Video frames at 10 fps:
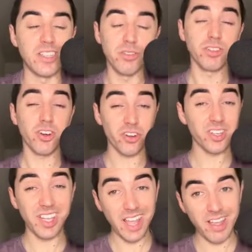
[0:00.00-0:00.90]
I do
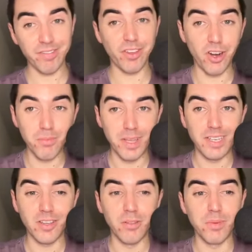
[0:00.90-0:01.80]
currently have the
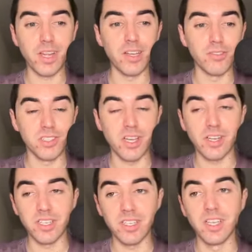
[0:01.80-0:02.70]
armband on Bukayo
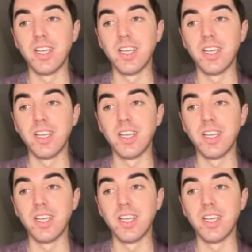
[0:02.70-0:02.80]
Saka.